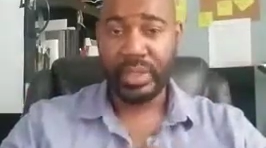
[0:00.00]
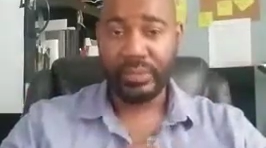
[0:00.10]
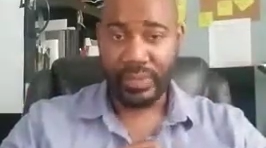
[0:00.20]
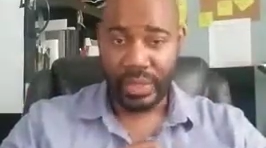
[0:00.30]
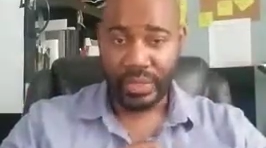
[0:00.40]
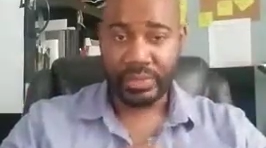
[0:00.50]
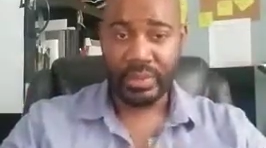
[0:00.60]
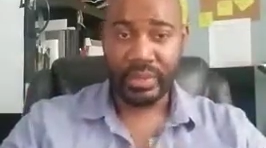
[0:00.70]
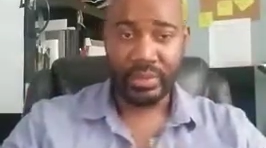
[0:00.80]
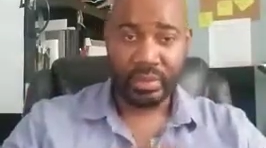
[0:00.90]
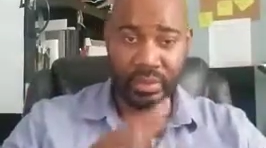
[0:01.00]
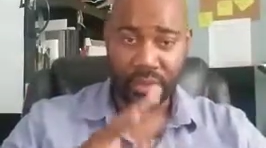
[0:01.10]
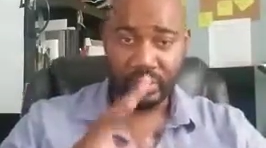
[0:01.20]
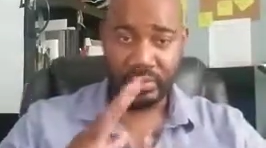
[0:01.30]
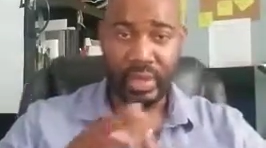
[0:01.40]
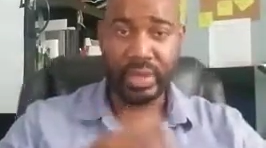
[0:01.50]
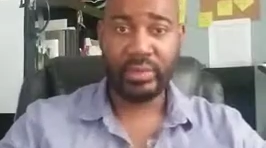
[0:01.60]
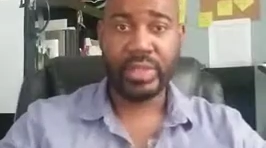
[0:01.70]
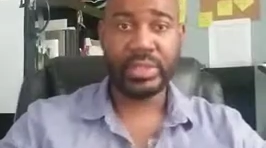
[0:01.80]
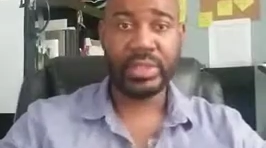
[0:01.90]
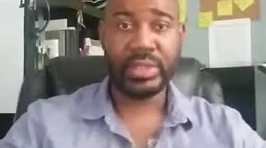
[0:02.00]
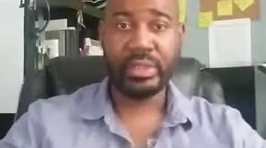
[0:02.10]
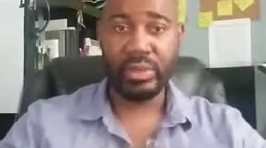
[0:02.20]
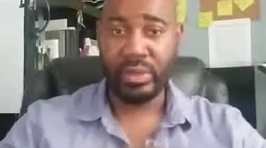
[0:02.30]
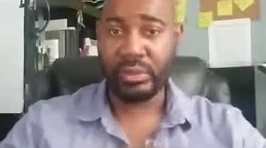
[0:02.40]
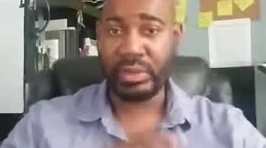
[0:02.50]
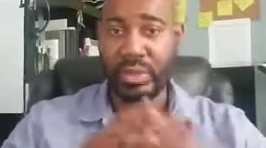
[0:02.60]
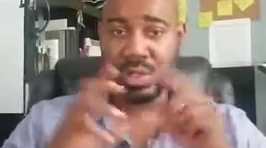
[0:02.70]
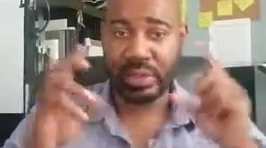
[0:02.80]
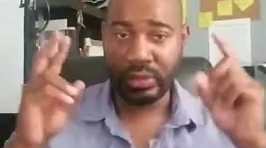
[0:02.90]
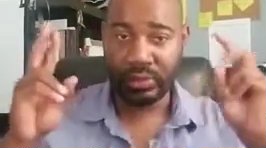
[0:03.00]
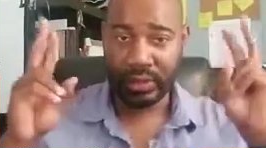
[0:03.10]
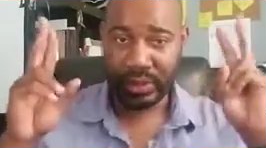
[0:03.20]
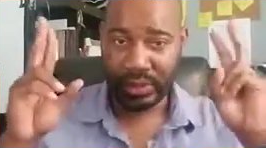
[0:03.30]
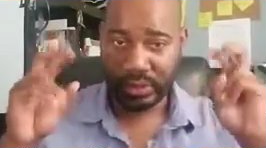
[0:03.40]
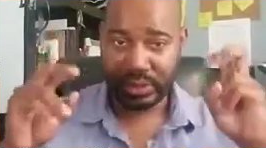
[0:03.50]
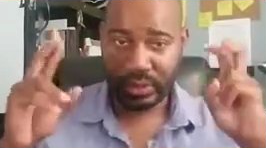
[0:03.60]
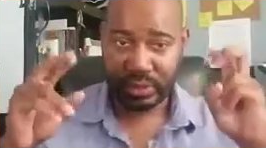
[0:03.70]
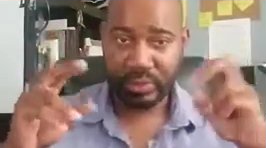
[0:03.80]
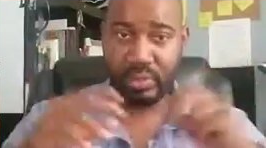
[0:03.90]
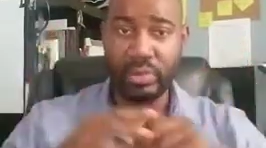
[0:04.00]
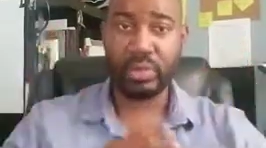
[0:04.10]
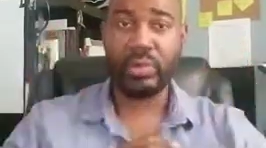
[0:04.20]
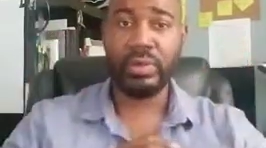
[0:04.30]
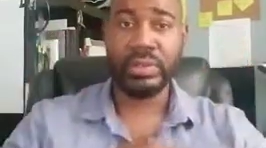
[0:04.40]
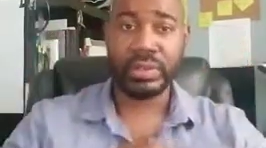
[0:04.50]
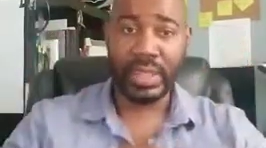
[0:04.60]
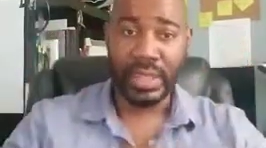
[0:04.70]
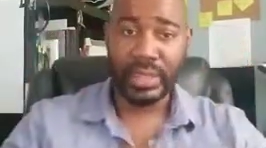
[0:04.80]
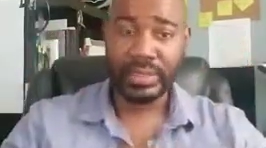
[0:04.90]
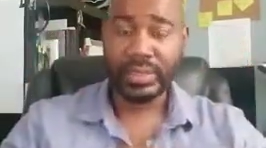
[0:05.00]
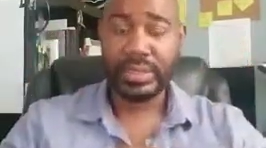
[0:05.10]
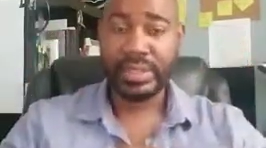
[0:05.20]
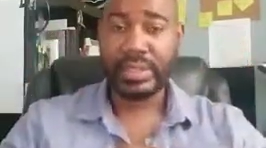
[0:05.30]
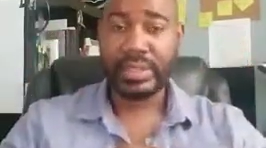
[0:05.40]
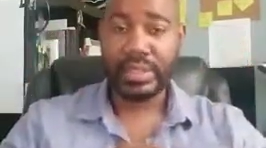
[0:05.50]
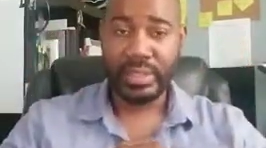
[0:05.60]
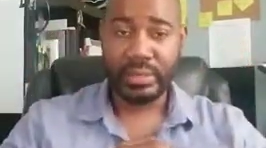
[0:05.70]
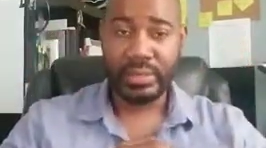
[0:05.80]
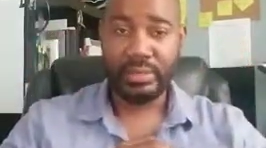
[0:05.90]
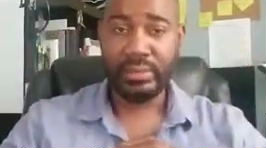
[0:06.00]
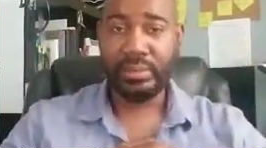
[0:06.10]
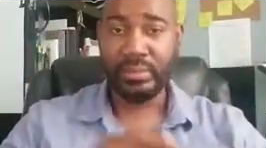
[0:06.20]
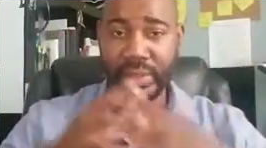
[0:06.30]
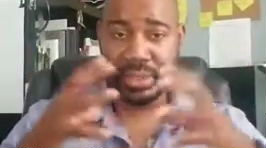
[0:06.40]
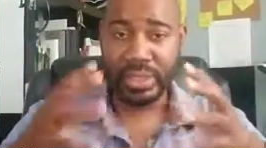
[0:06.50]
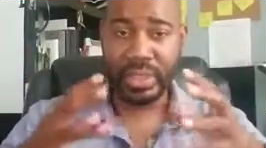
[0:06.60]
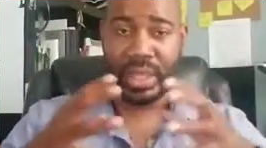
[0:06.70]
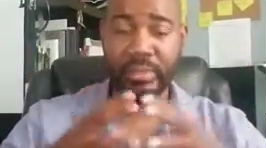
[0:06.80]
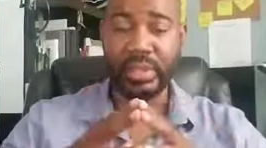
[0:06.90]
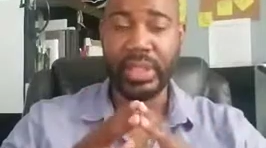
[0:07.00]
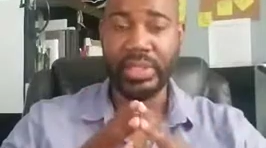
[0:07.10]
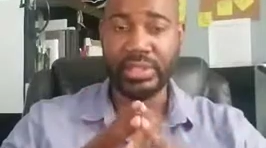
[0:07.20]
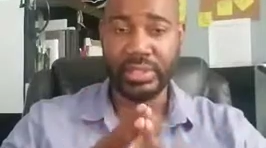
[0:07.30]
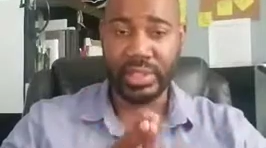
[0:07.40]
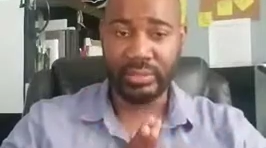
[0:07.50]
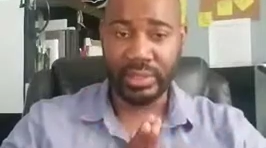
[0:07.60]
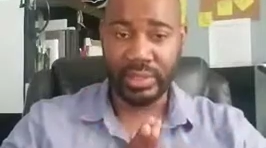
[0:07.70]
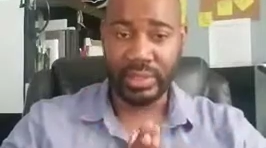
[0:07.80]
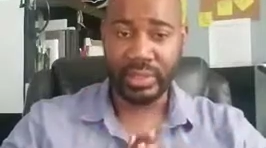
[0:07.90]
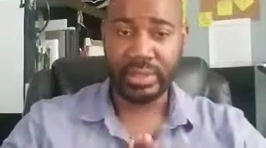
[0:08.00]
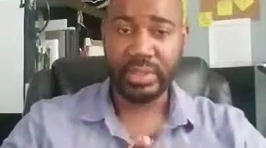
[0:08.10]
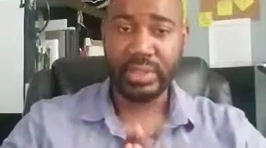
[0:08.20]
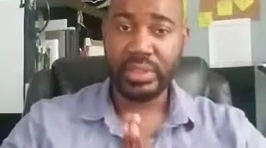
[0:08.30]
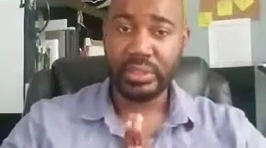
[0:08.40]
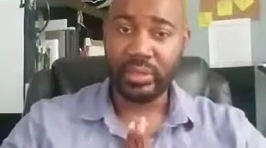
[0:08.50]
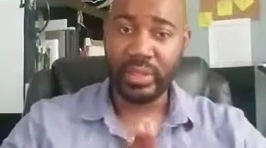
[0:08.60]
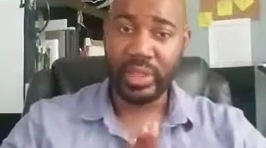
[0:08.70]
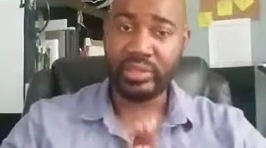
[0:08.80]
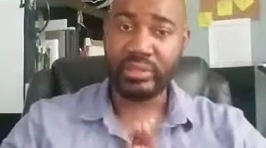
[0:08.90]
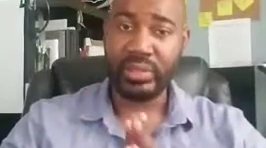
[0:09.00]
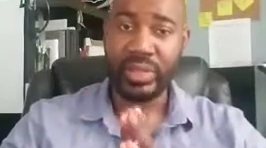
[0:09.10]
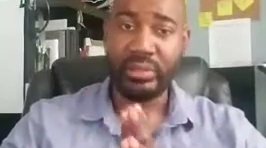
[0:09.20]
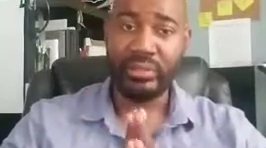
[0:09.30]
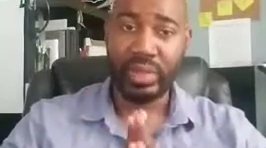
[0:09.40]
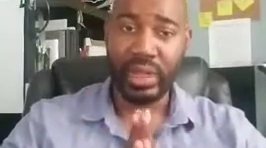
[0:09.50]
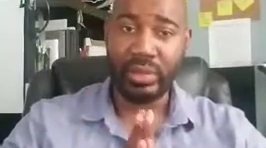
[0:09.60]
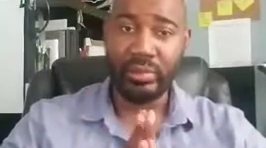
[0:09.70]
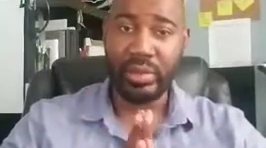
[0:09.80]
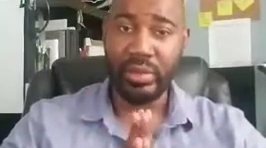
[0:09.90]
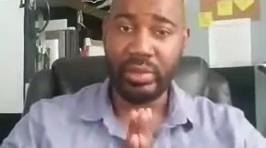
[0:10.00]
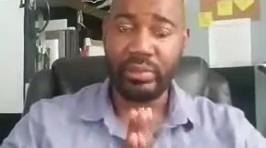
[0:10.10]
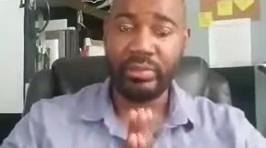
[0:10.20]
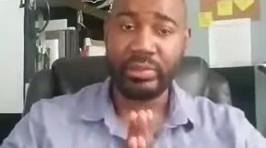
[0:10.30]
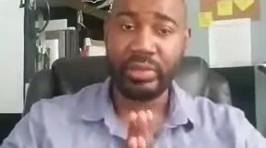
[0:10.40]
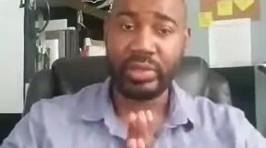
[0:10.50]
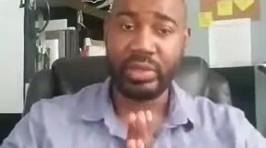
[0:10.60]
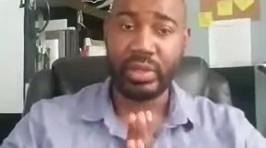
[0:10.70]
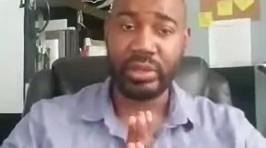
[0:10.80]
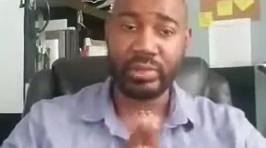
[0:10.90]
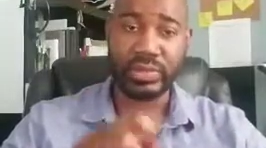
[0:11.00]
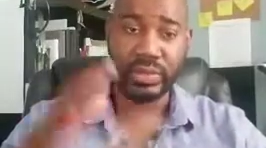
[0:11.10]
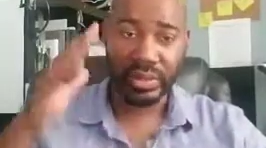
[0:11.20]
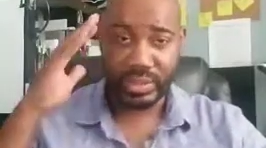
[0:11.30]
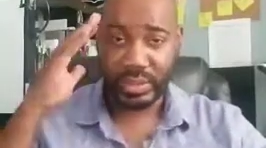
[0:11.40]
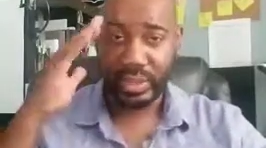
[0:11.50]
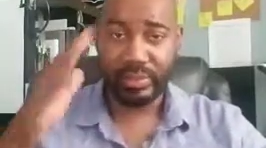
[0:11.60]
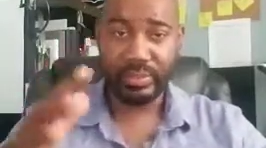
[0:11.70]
to answer the direct question, no, sarcoidosis, quote unquote, does not kill you, but the complications of it does. So thanks to another volume of Sarcoidosis Sunday.